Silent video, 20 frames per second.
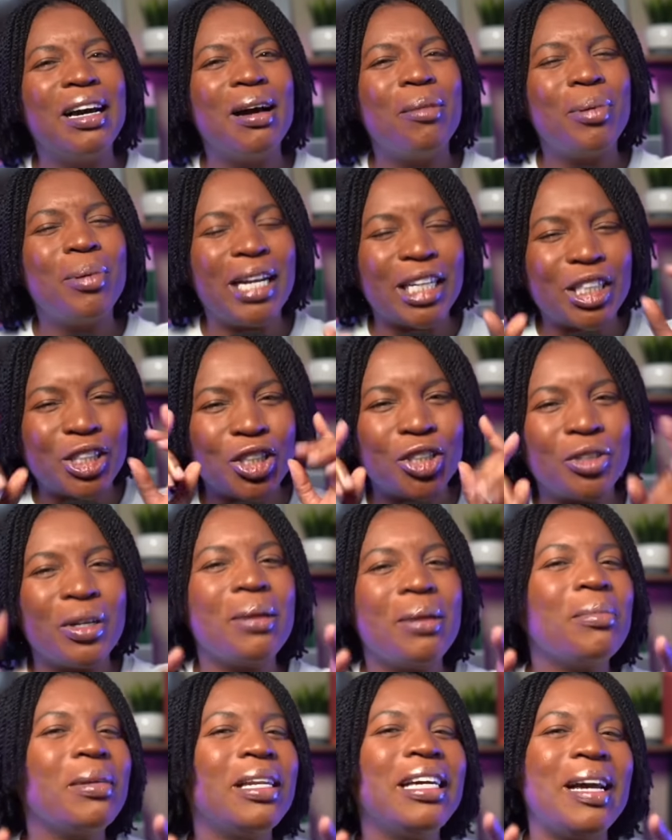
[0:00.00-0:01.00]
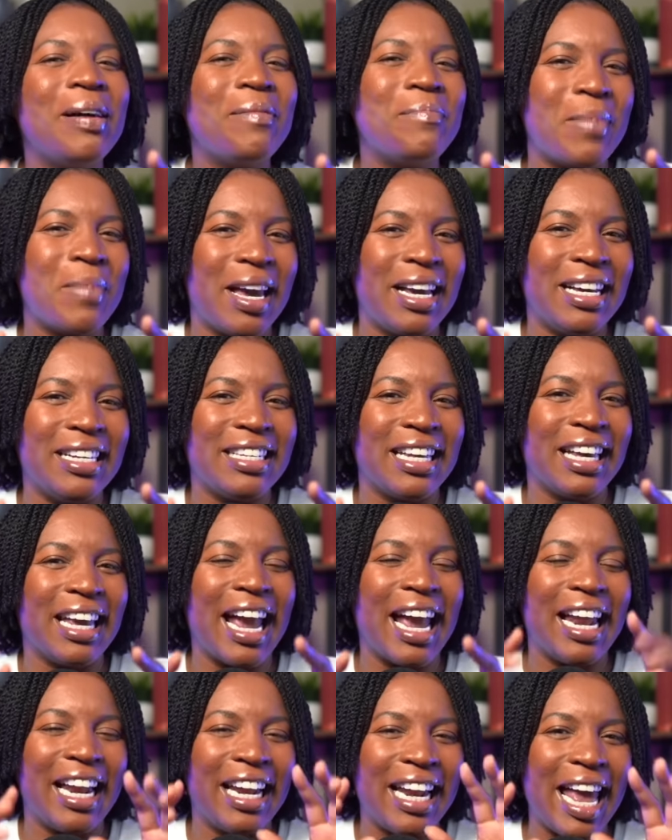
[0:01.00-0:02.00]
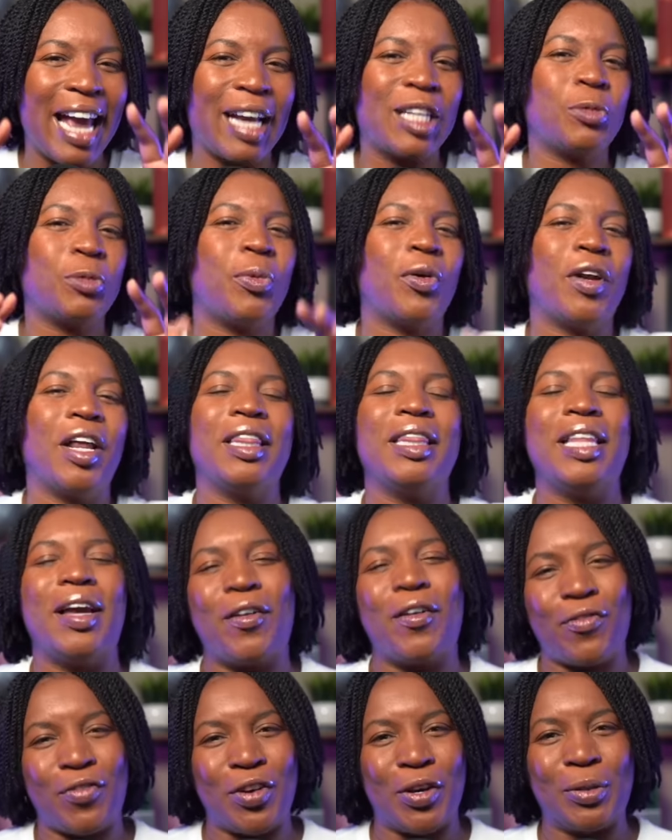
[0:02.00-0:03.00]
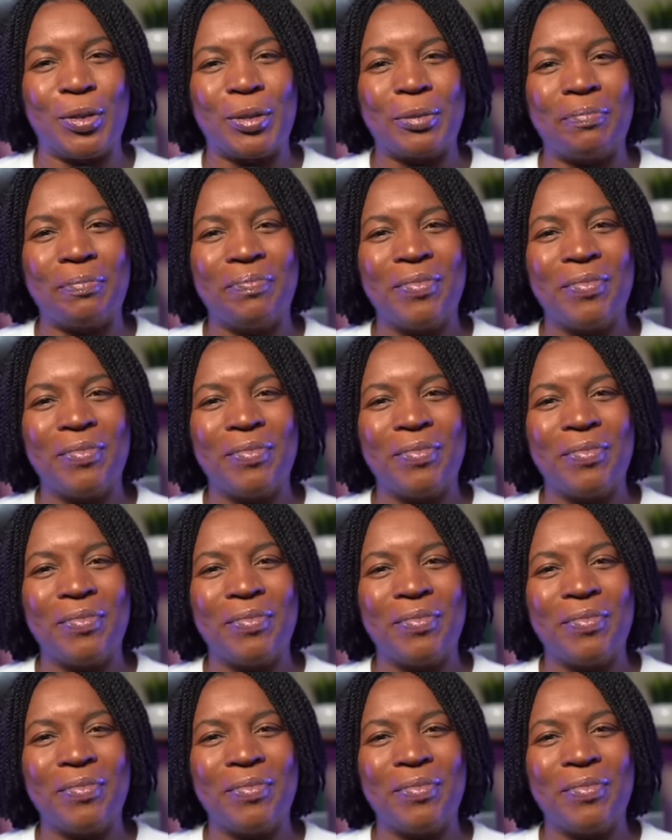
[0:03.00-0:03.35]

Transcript: but extremely amazing and an expert in their field.